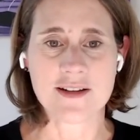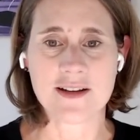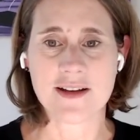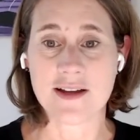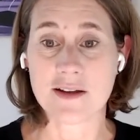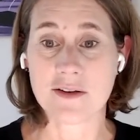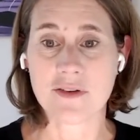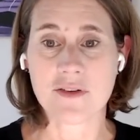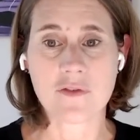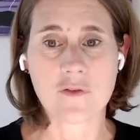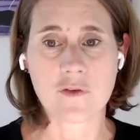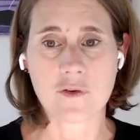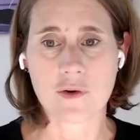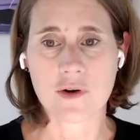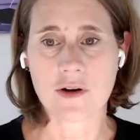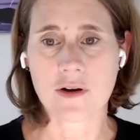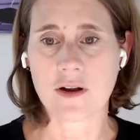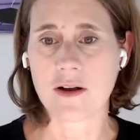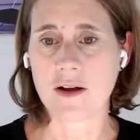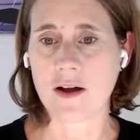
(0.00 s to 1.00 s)
and
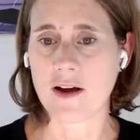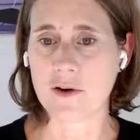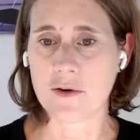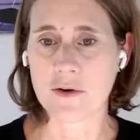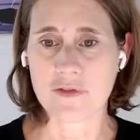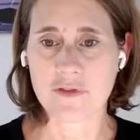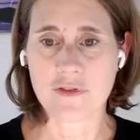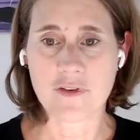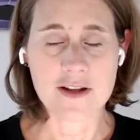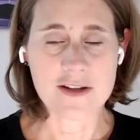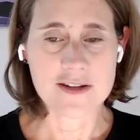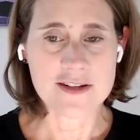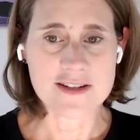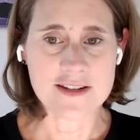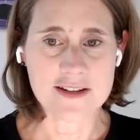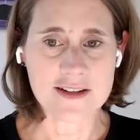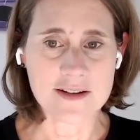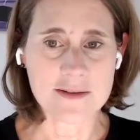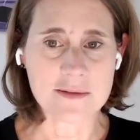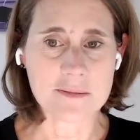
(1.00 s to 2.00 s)
for our friends
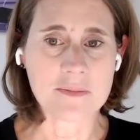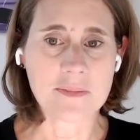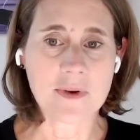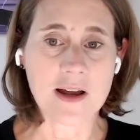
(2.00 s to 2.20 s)
in the